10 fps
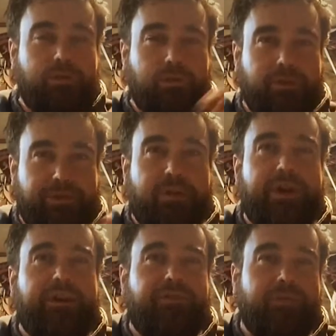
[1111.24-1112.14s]
2 or
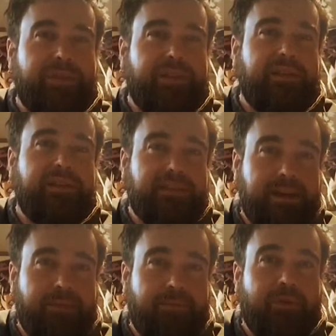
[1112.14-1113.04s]
3 of them as an
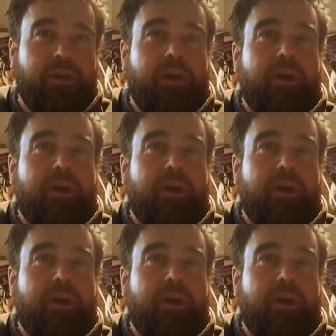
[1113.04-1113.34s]
example.